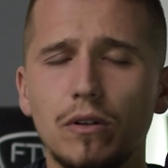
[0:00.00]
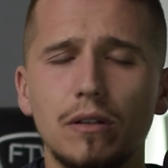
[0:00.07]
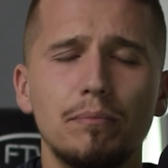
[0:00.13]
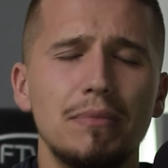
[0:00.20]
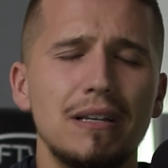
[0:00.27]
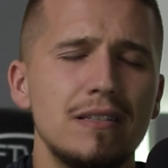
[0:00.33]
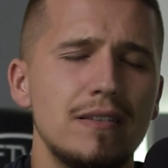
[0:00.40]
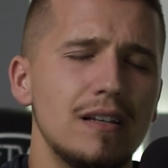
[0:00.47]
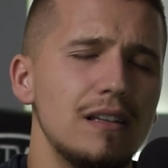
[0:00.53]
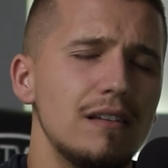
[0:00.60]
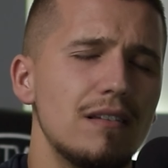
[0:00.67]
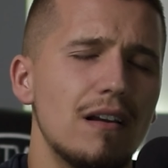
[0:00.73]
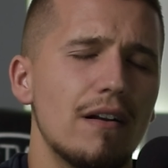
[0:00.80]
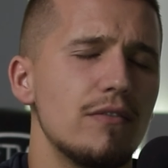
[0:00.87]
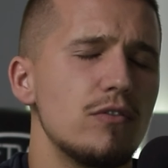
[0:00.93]
Well, basically,
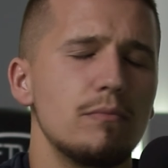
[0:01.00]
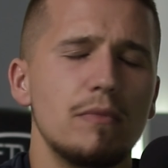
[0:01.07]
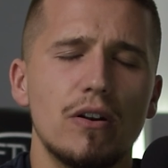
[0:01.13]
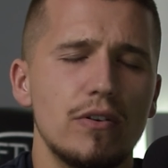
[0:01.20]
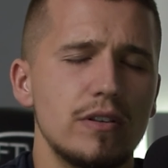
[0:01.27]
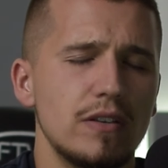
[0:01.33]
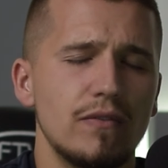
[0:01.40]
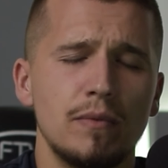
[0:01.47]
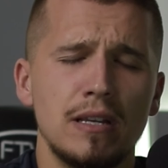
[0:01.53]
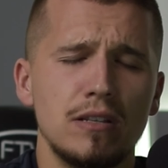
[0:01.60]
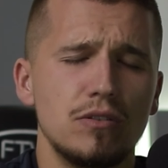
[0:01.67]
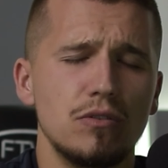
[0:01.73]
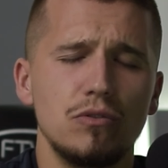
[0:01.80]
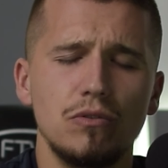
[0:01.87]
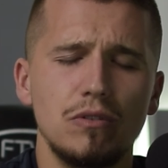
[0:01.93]
there are numerous of ways
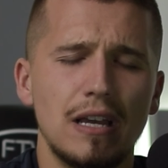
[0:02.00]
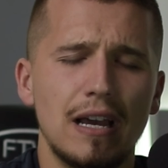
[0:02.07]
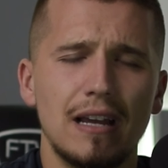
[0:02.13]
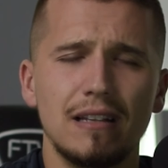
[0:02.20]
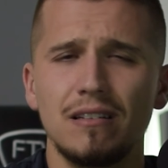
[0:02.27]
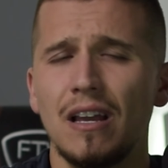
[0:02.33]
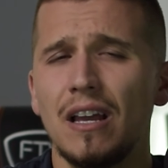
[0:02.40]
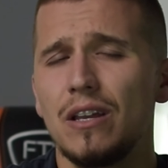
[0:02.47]
to do that.